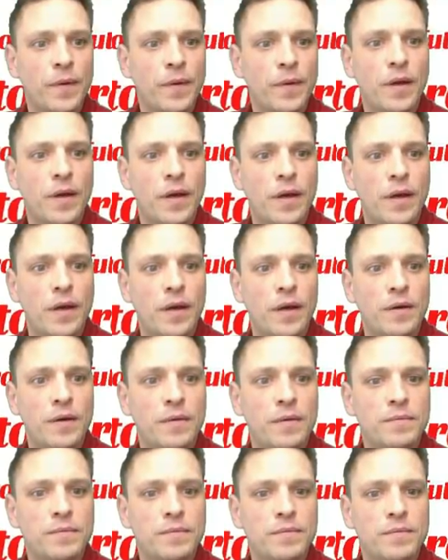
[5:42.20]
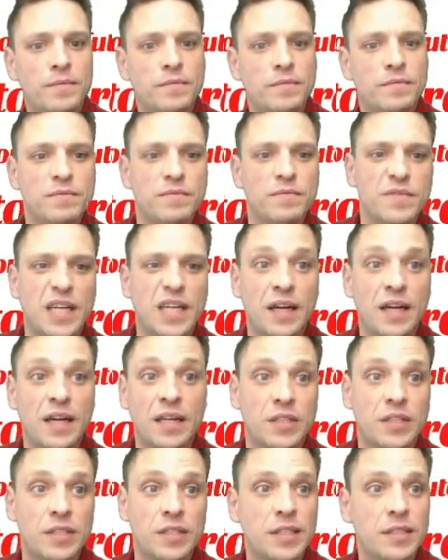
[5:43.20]
That
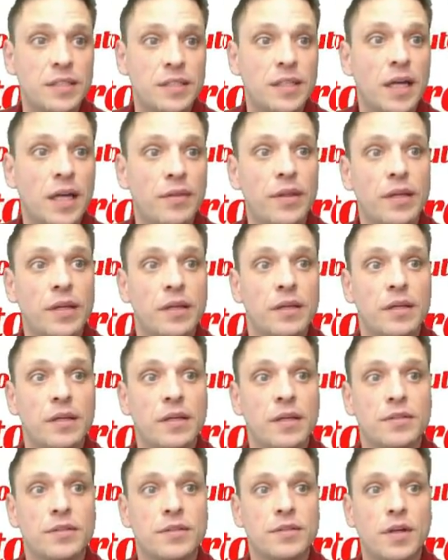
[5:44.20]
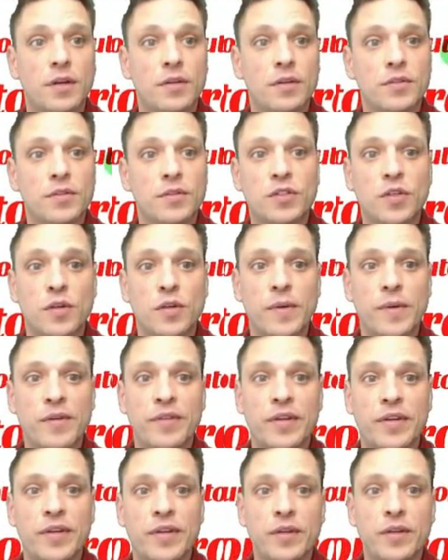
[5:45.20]
actually did nothing. So I'll just go to my
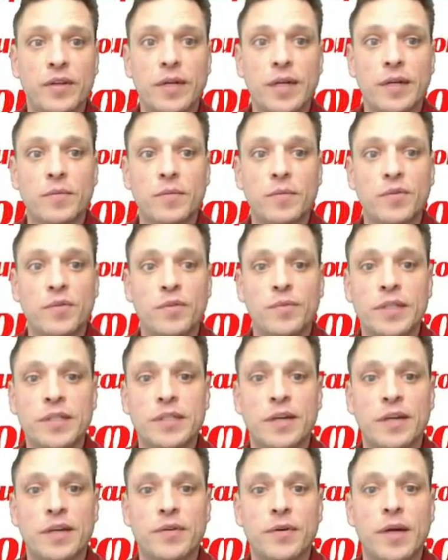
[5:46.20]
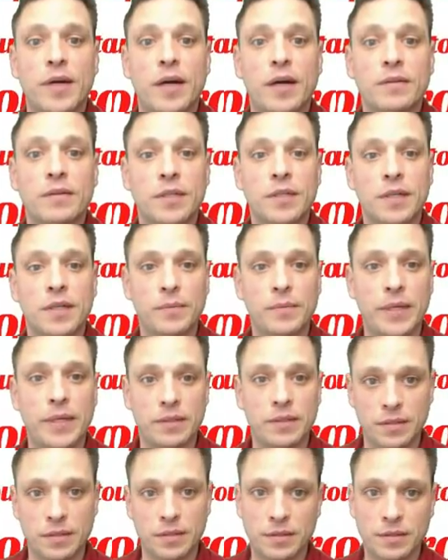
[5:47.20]
video and move myself around a
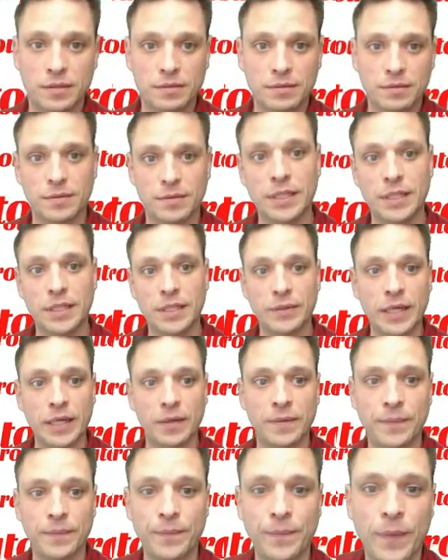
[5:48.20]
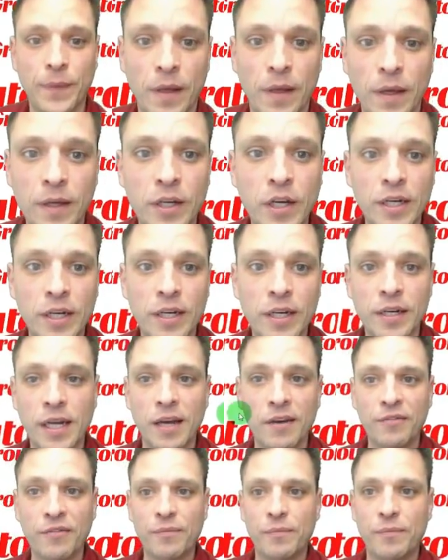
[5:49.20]
bit. And there we go. Good
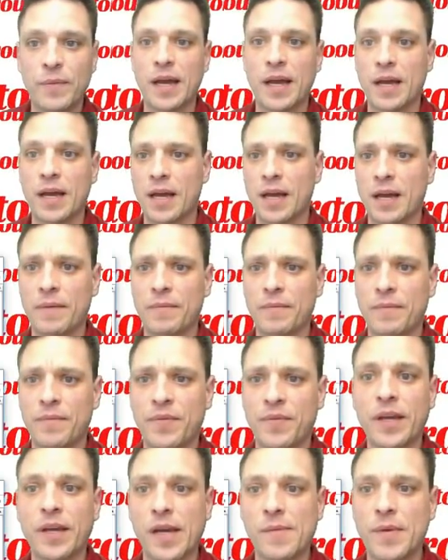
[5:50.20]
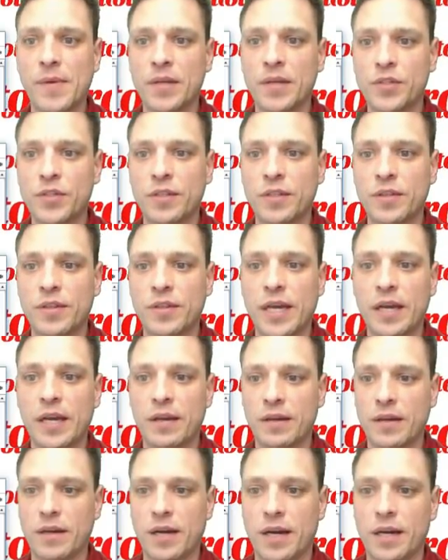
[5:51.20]
enough. I think I mentioned
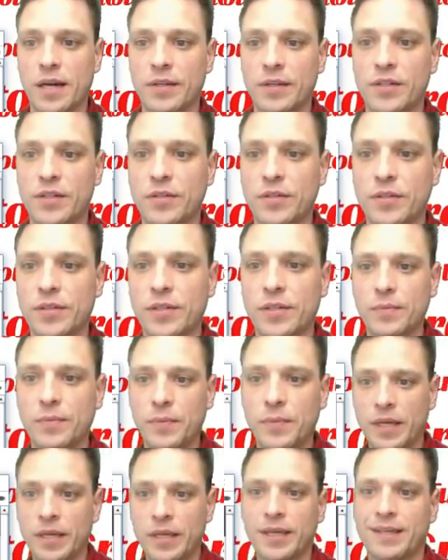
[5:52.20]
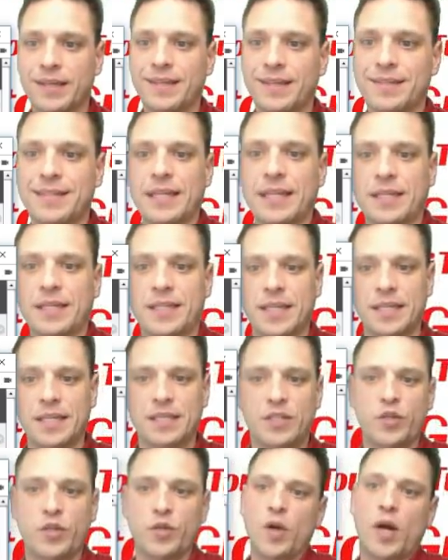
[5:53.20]
that iTutor Group, see, it
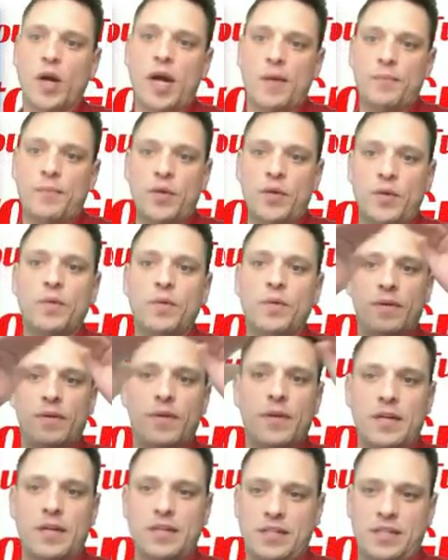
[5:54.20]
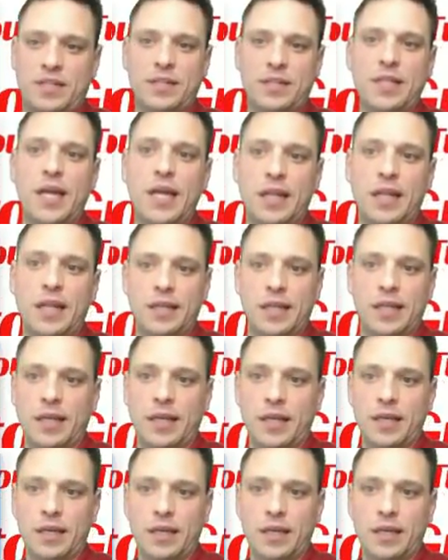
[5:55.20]
does crop you slightly.